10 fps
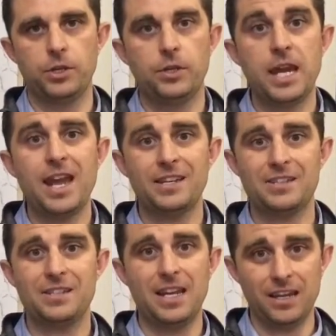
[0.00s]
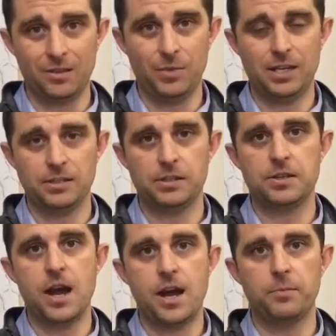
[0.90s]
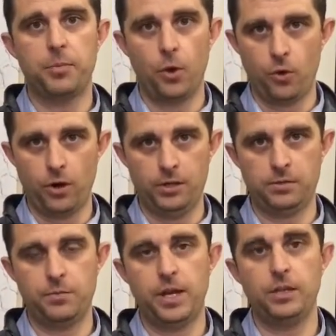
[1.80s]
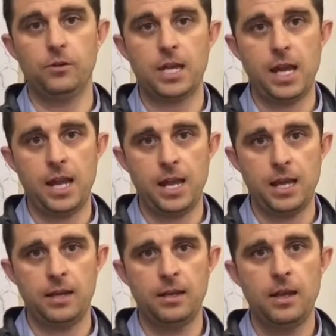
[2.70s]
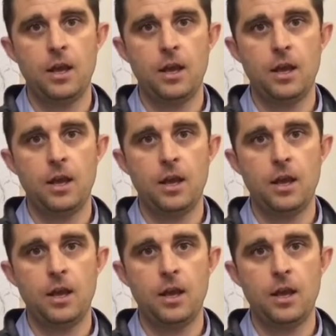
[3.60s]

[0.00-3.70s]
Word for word: Well, you can't stain it because it's non-porous, but you can